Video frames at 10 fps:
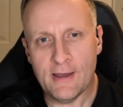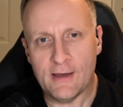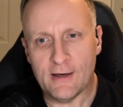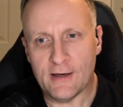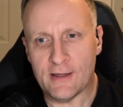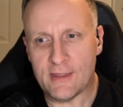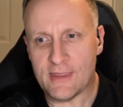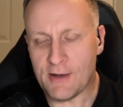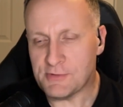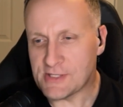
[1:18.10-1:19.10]

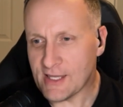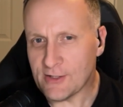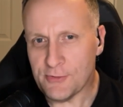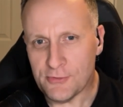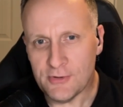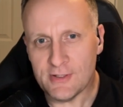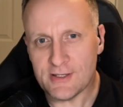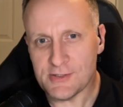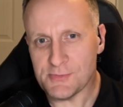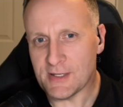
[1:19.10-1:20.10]
That was kind of cool
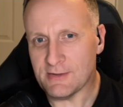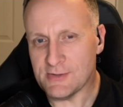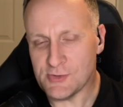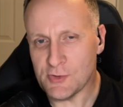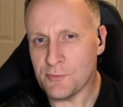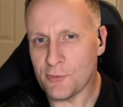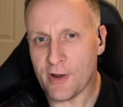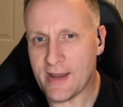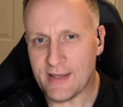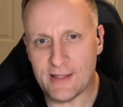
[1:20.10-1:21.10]
because we could zoom
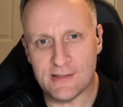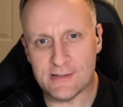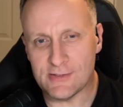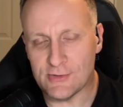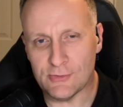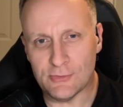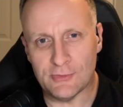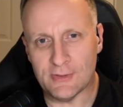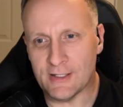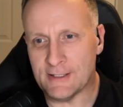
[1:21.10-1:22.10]
right
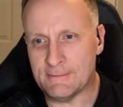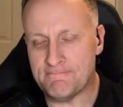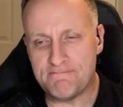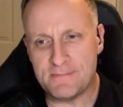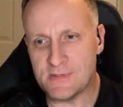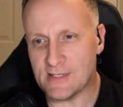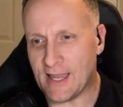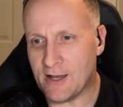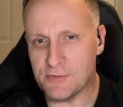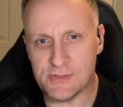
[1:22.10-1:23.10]
into to
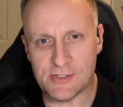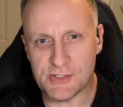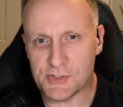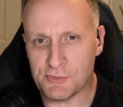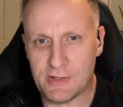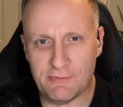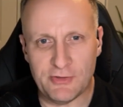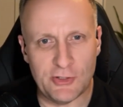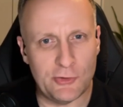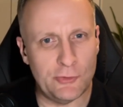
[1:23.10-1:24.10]
houses, street
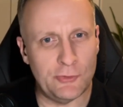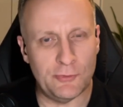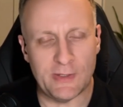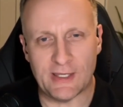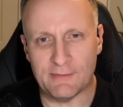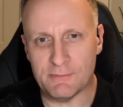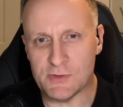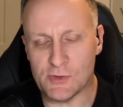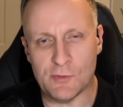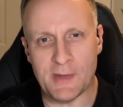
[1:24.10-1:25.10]
view. We can
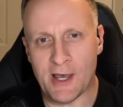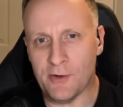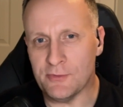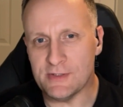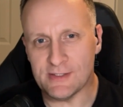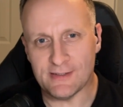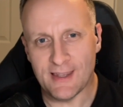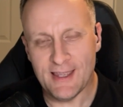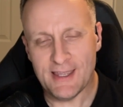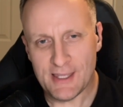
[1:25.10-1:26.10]
zoom out to.
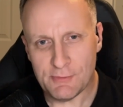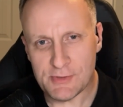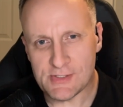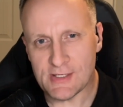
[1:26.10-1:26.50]
It was